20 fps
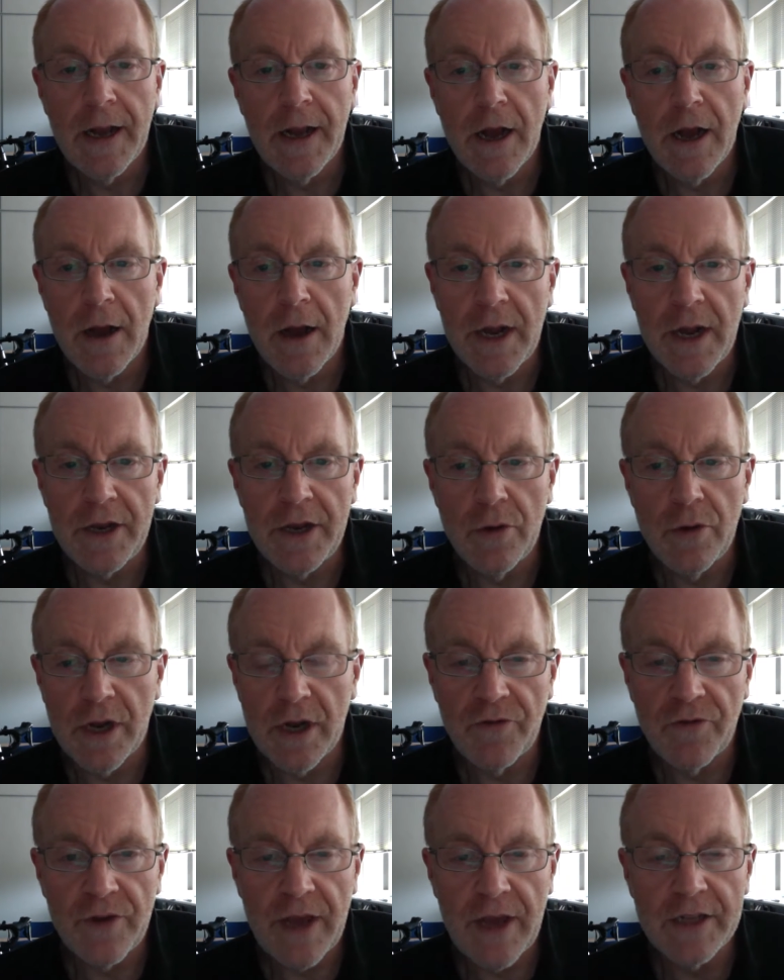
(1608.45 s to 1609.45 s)
Um, and you
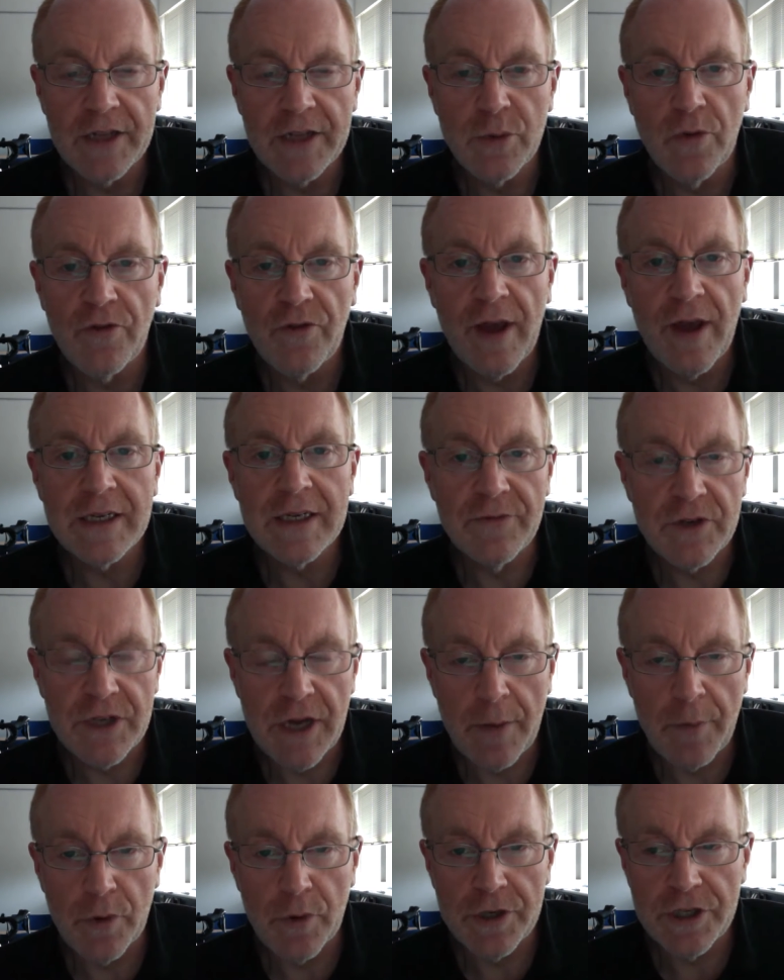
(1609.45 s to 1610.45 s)
can get to effective
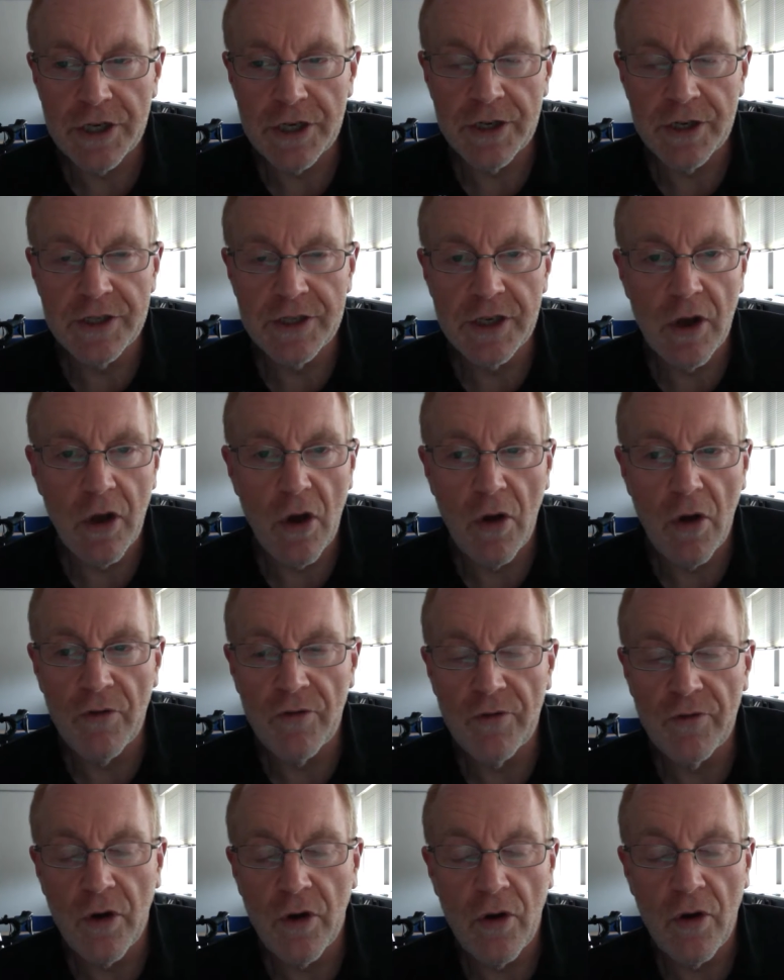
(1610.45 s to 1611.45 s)
temperatures
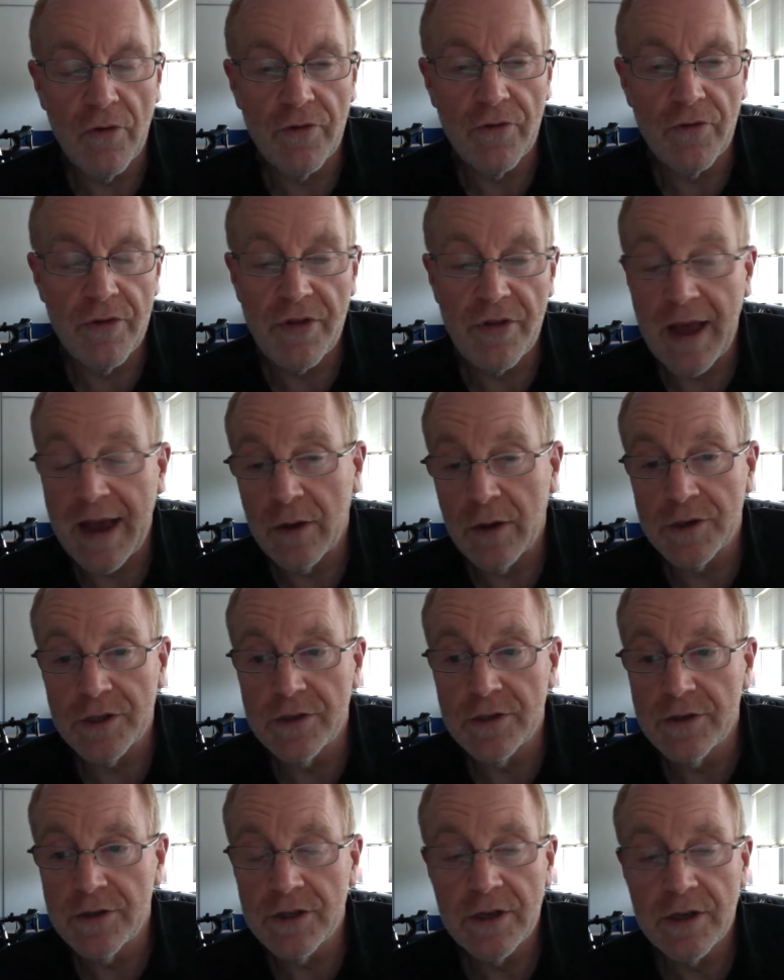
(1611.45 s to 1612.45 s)
of, of
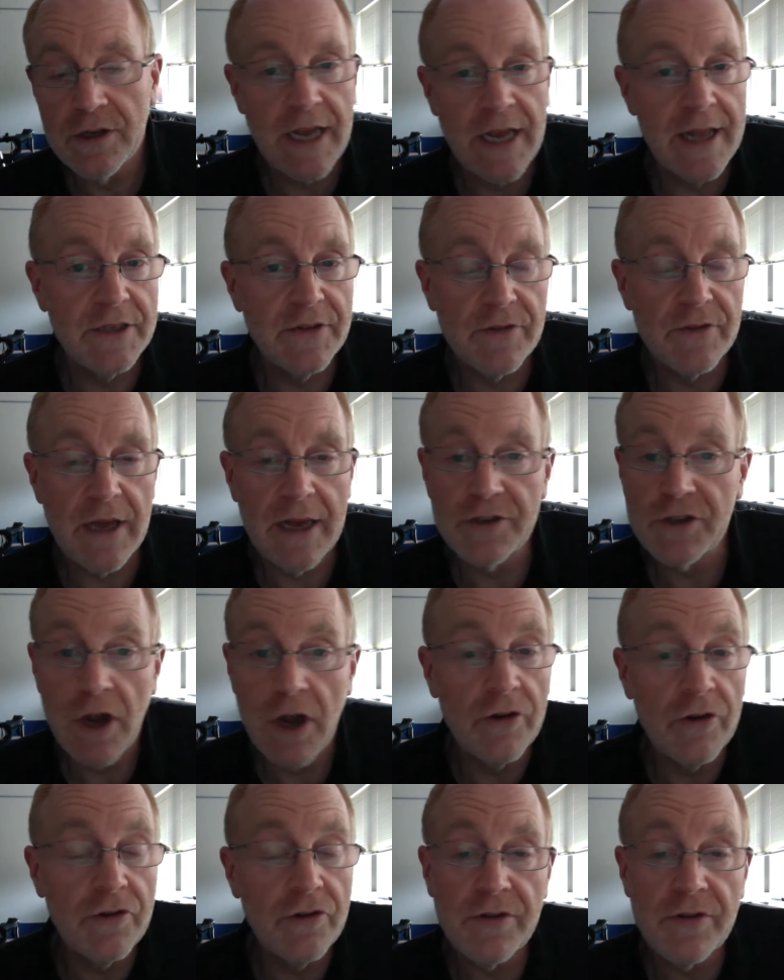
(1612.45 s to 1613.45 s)
thousands, tens of thousands,
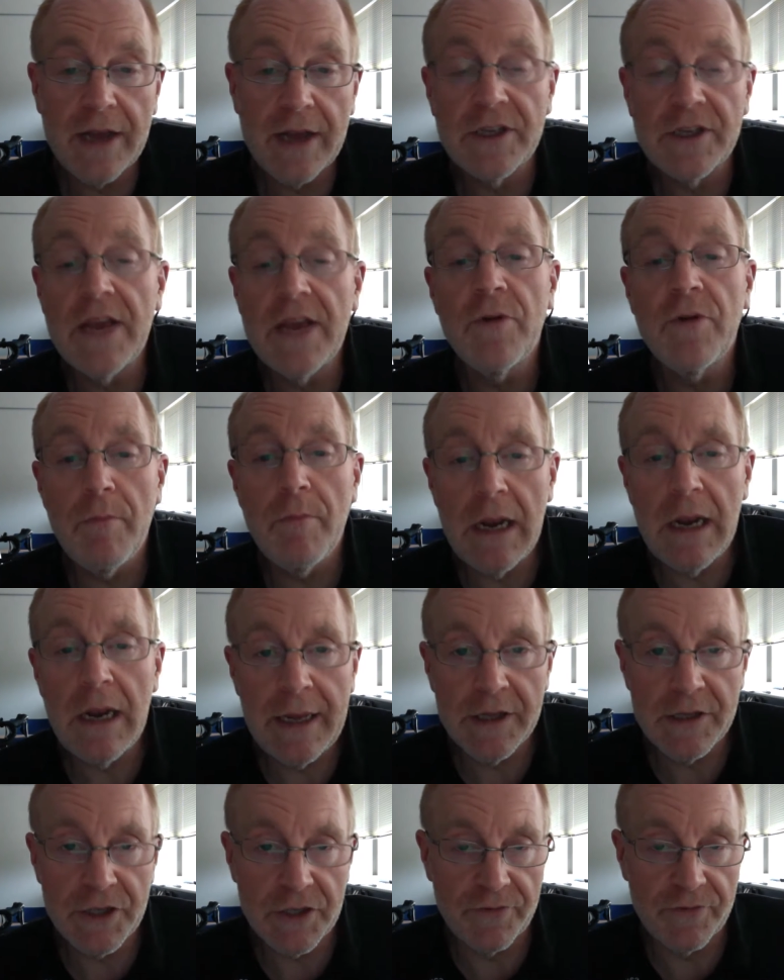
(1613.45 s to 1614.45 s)
hundreds of thousands, even
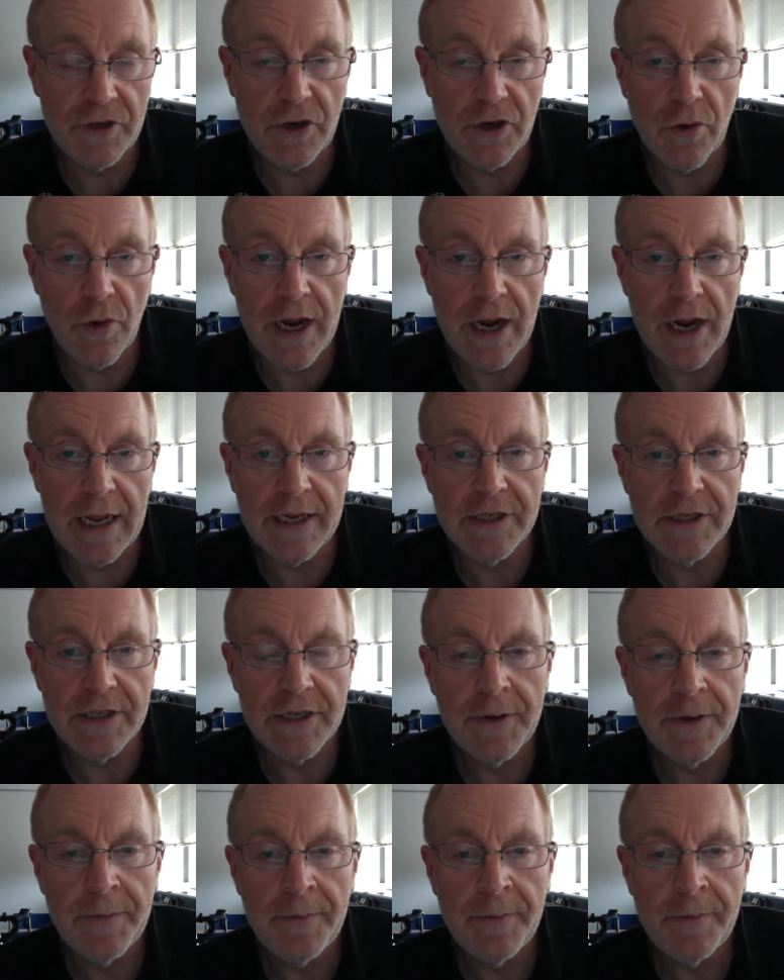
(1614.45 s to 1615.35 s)
millions of degrees.